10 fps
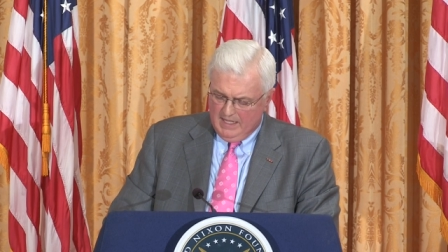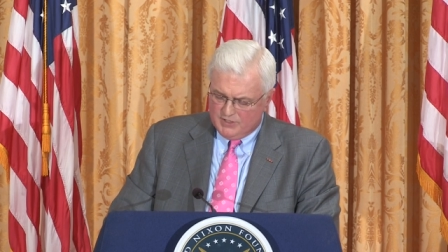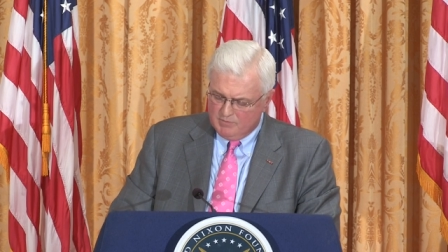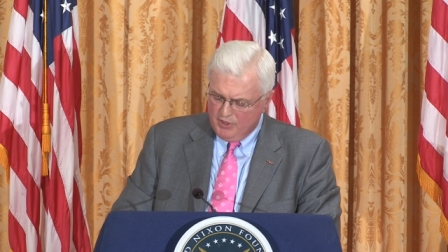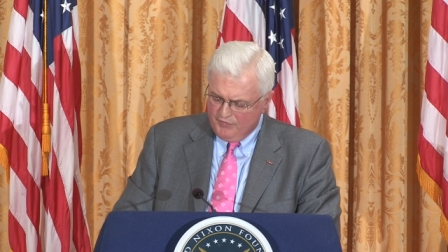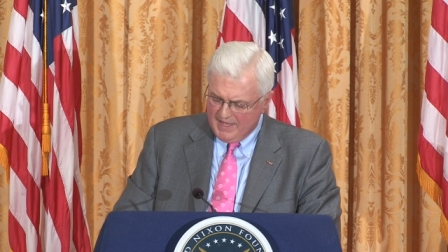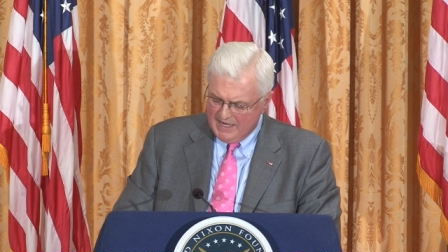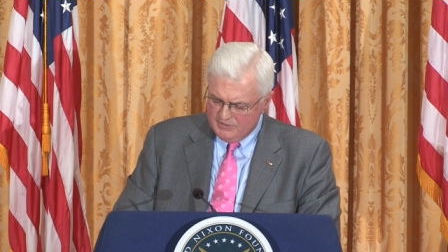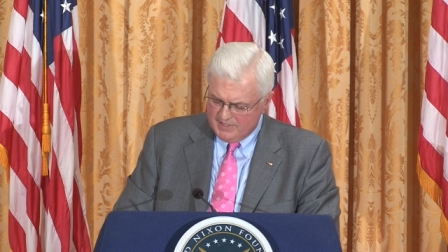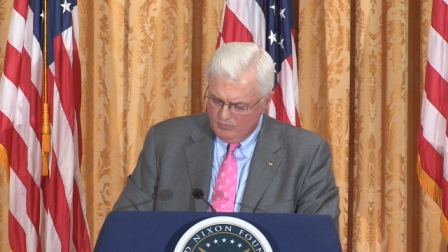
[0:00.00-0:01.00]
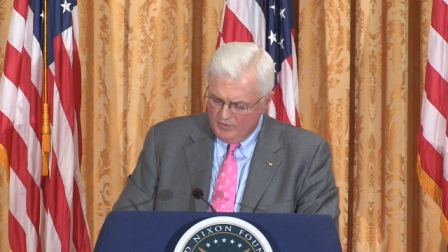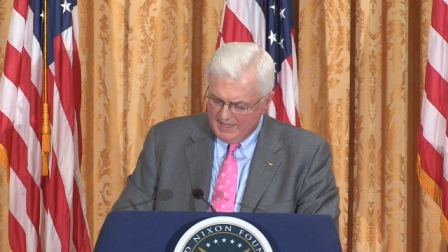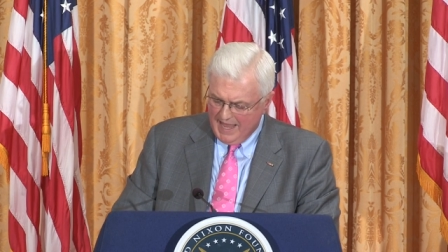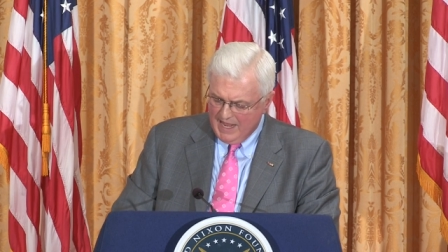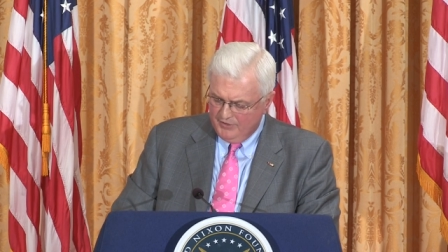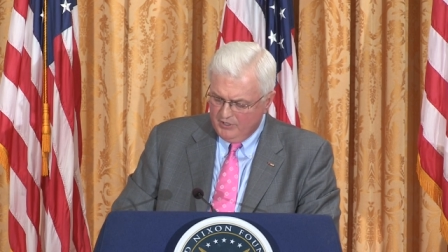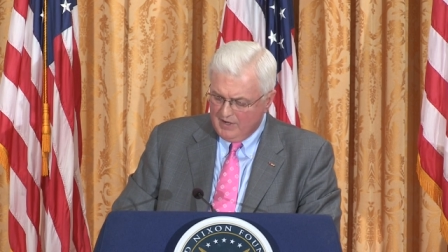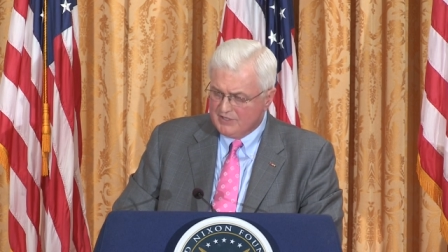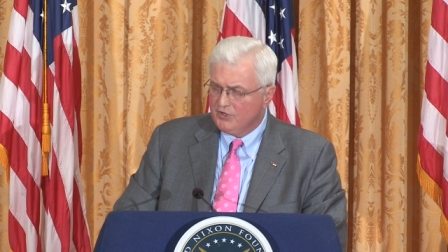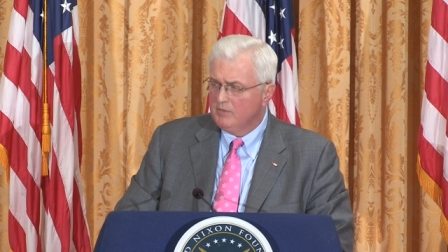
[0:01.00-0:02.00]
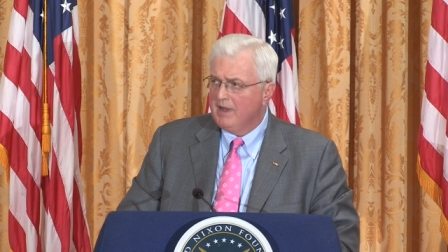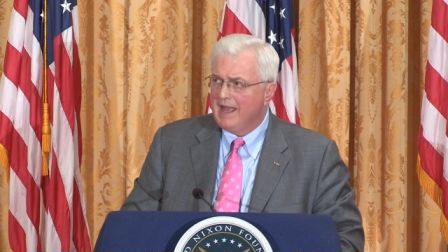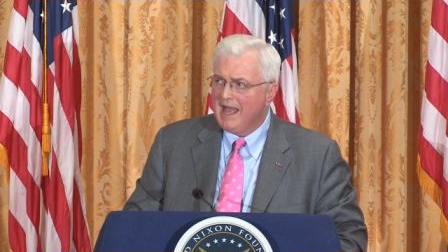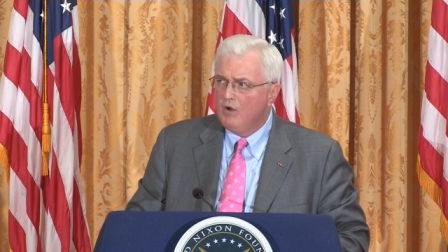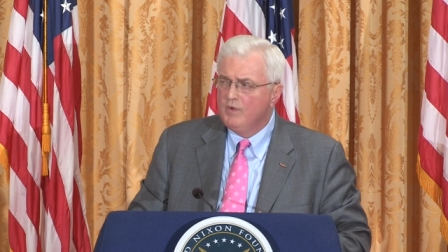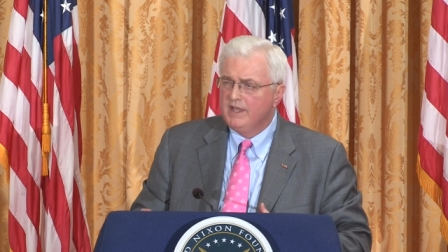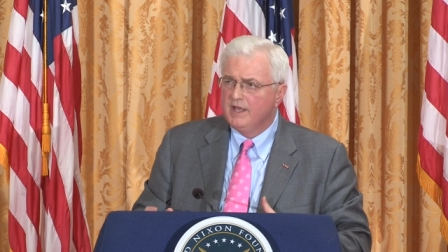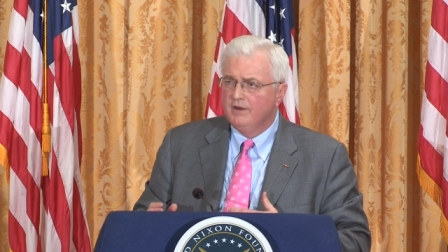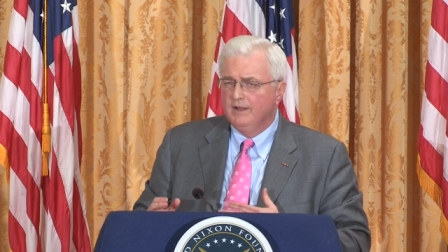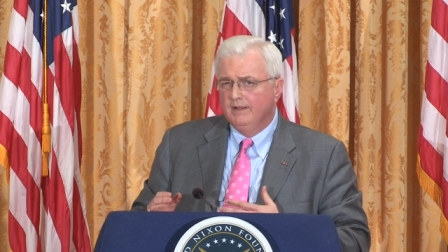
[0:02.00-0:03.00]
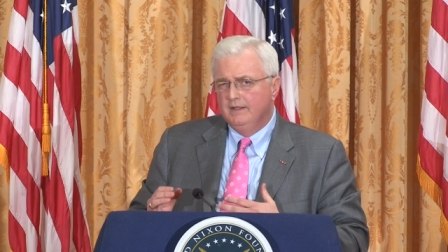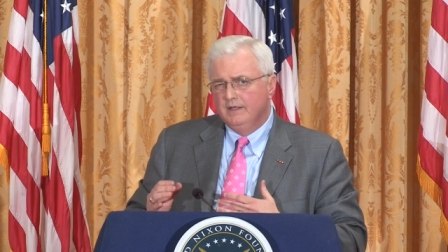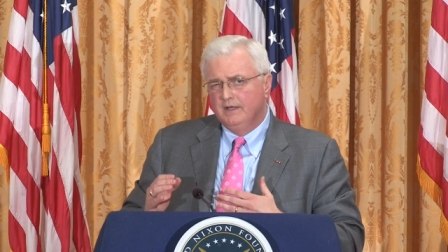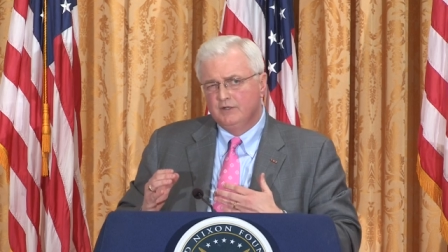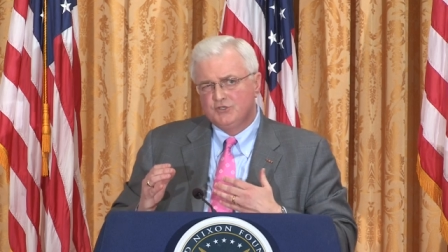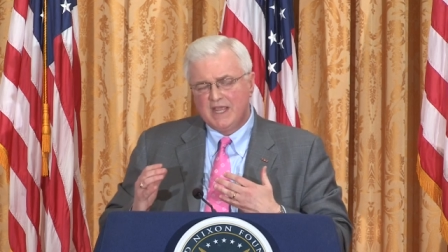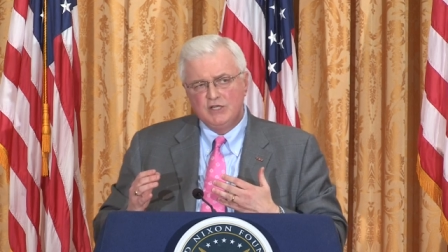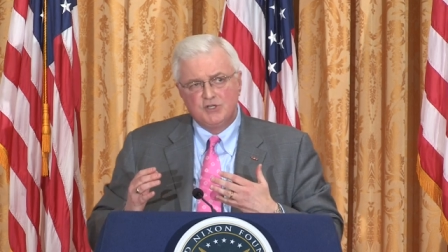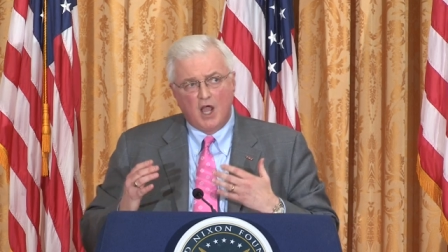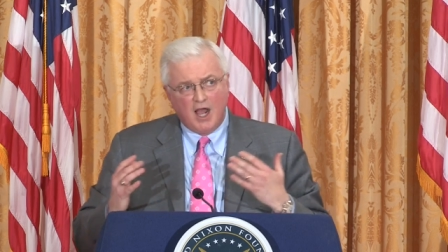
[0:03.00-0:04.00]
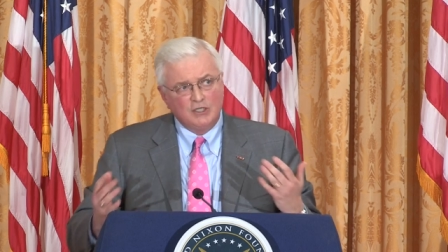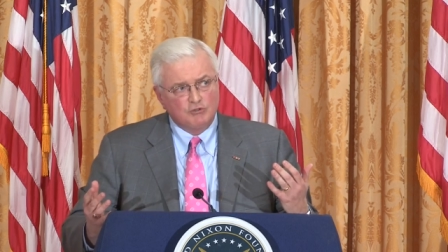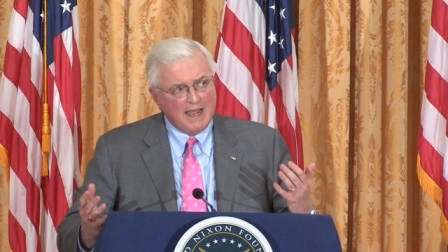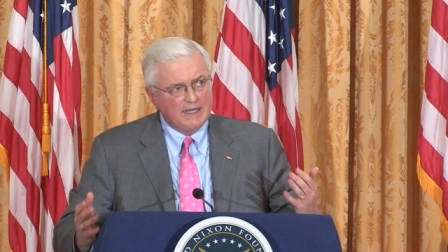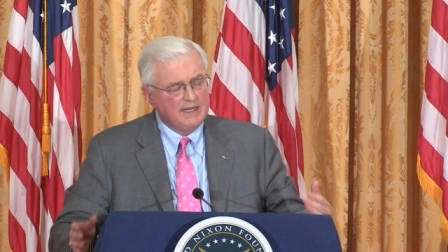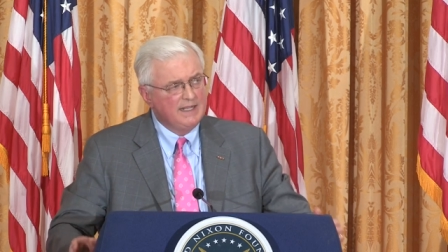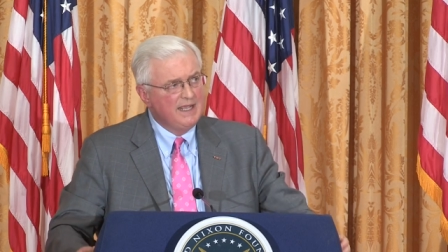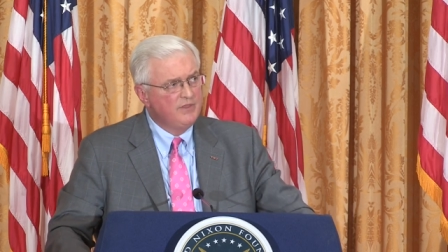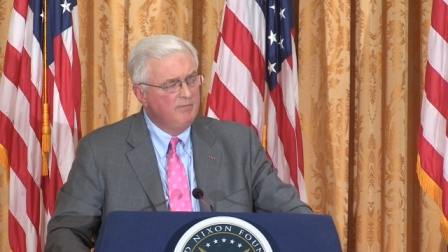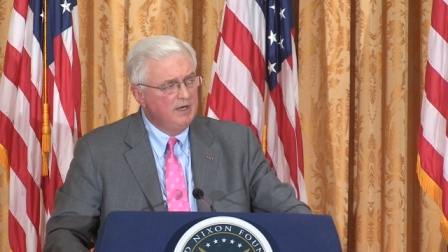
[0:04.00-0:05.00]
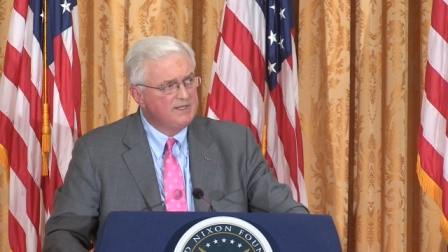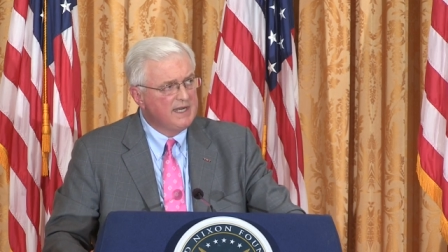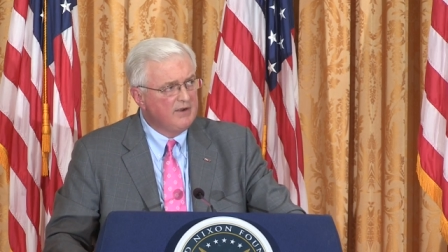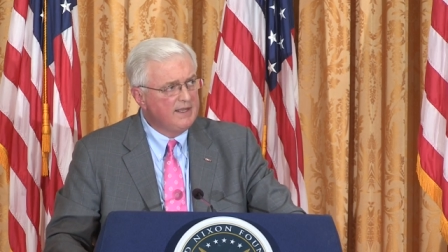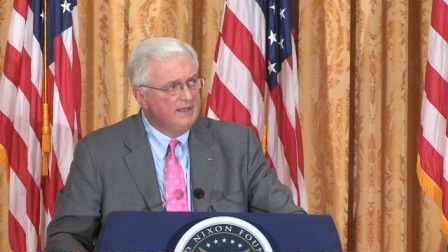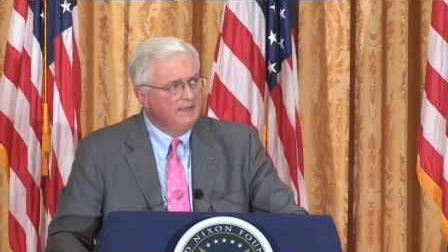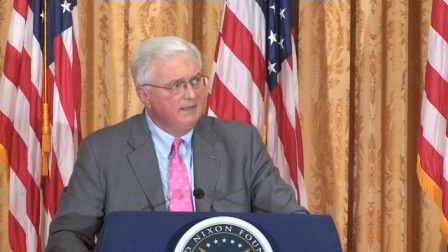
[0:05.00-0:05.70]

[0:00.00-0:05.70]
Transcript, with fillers: Some of the things that we can do, I talk about how we can uh, change contracting in the military.